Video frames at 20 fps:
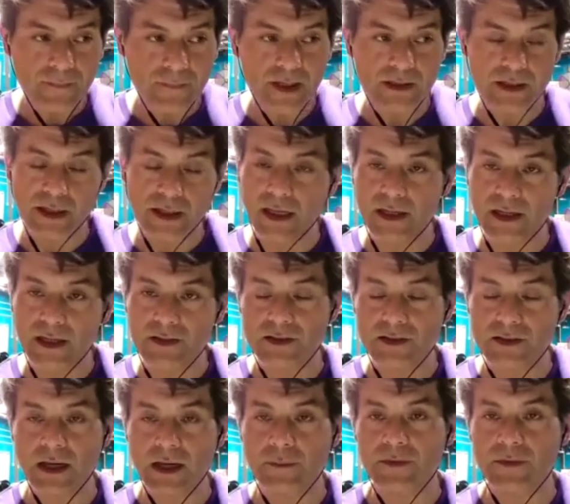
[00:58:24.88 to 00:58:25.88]
teenagers
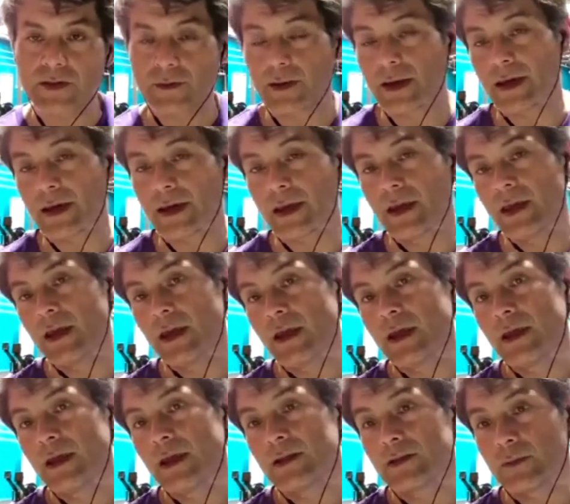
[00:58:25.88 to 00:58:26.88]
come to
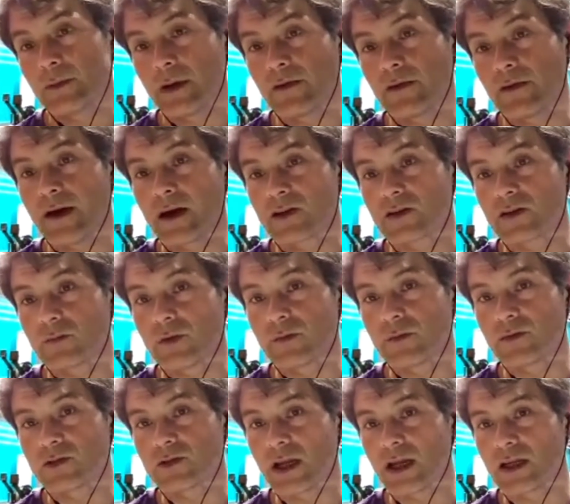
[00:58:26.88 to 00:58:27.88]
our functional
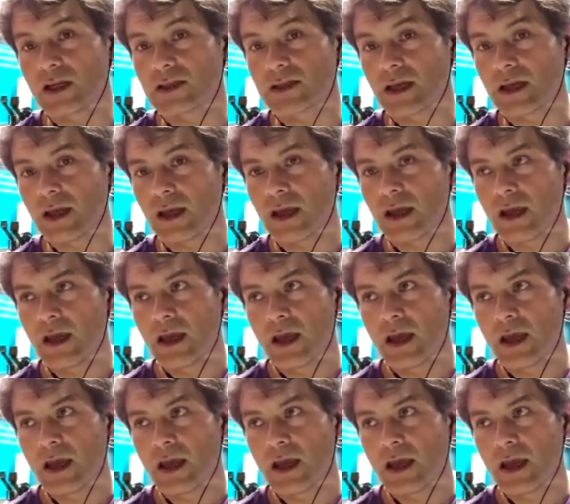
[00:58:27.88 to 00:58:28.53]
movement training center,